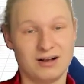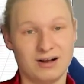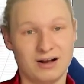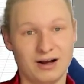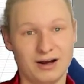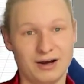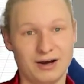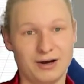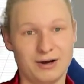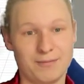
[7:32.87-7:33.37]

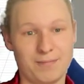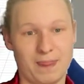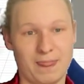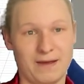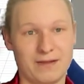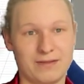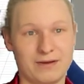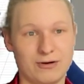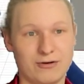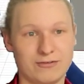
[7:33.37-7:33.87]
And
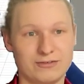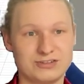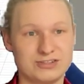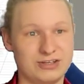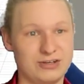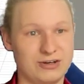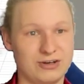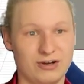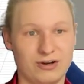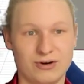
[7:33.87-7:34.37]
then obviously you
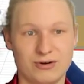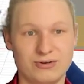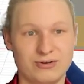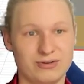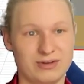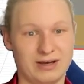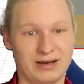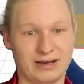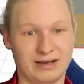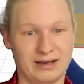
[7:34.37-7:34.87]
can go do
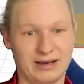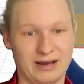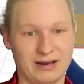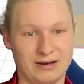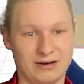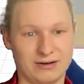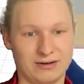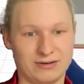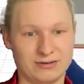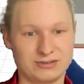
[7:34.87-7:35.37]
that
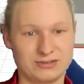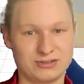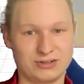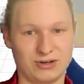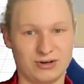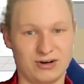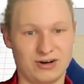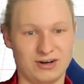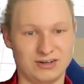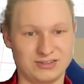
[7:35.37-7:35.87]
again to your
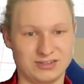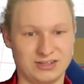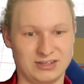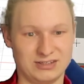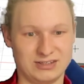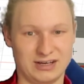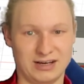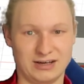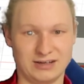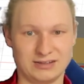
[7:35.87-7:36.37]
heart's
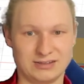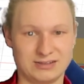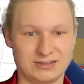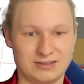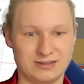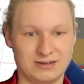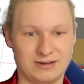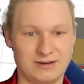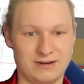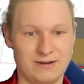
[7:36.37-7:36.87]

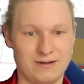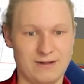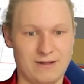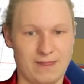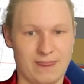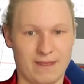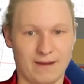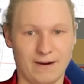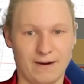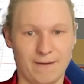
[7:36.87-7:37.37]

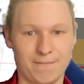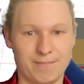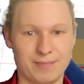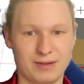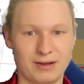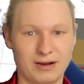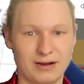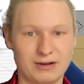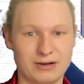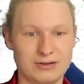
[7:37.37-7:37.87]
content.
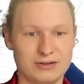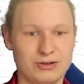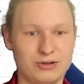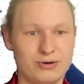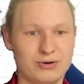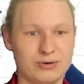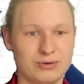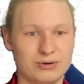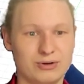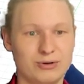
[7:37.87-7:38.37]

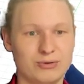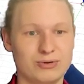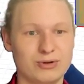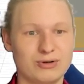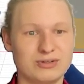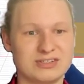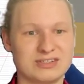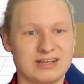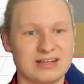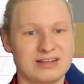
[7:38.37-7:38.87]
You'll
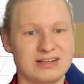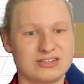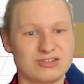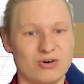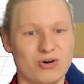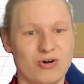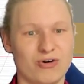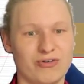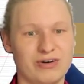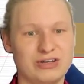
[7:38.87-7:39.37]
notice that this
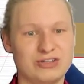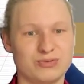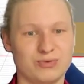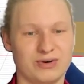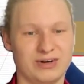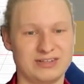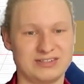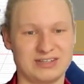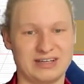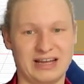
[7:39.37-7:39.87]
orange one
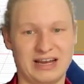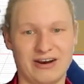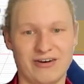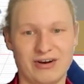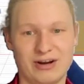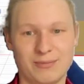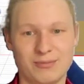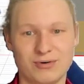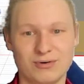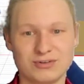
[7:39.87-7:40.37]
isn't here
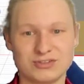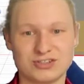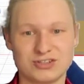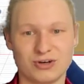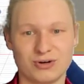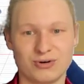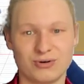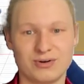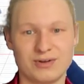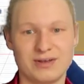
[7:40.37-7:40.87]
anymore. So